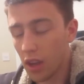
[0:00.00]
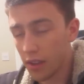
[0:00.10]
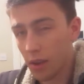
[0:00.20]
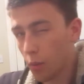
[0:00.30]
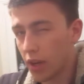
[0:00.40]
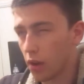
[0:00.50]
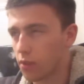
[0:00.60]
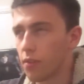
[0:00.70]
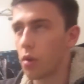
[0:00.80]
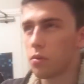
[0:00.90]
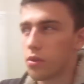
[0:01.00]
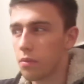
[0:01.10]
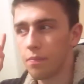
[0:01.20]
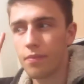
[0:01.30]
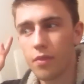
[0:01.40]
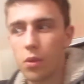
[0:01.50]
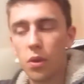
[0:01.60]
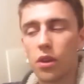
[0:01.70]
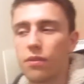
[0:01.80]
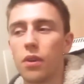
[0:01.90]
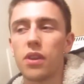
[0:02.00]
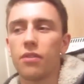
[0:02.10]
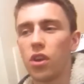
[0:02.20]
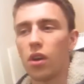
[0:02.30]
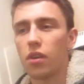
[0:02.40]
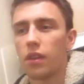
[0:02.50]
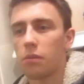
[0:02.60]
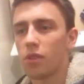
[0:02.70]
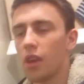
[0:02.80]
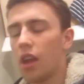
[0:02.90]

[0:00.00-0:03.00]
except Windows phones. Windows phones have dark themes.